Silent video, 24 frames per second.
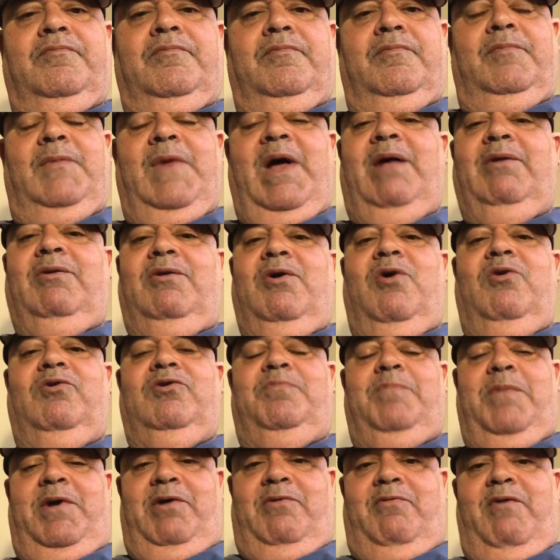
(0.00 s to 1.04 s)
Not loans,
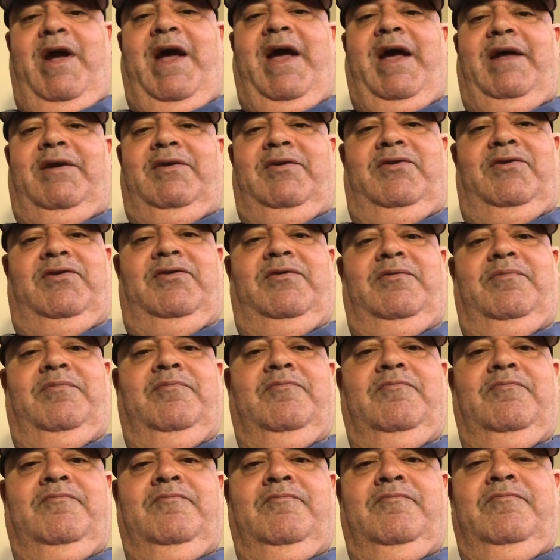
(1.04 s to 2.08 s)
but grants.
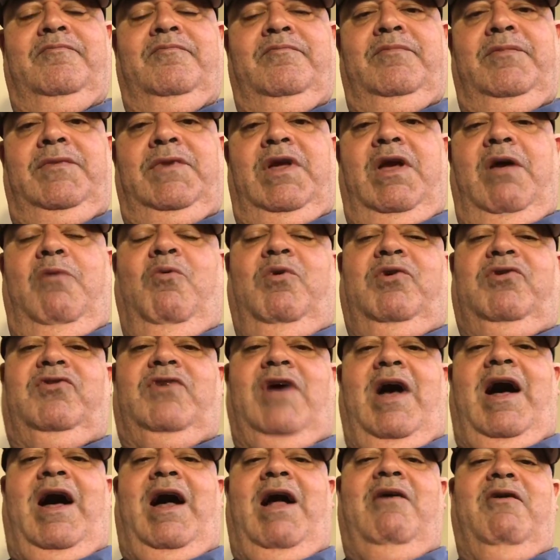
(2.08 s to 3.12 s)
And what's the
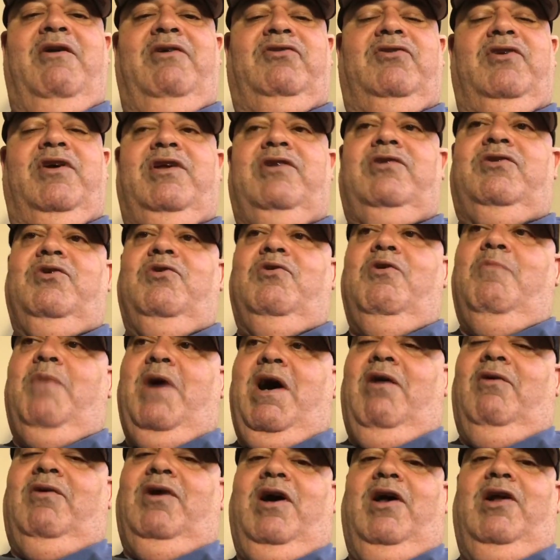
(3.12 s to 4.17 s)
IRS going to do
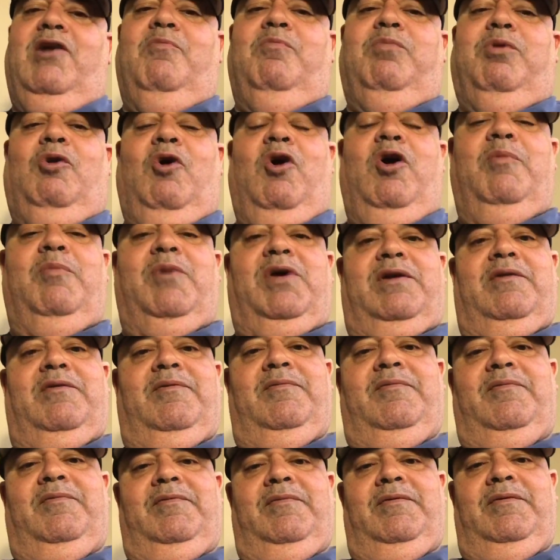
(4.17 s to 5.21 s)
about unemployment
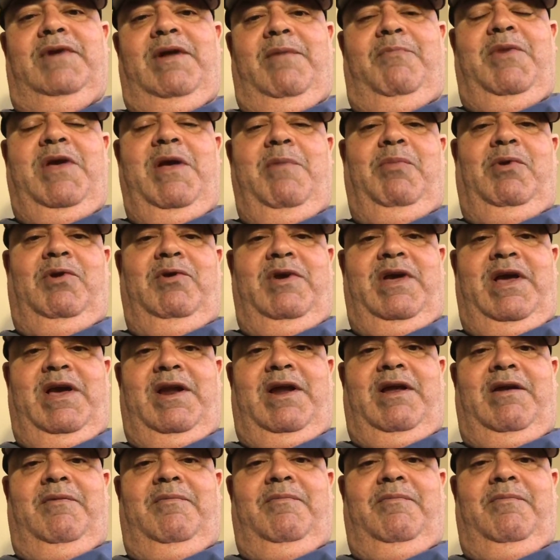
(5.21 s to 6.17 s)
that people are getting?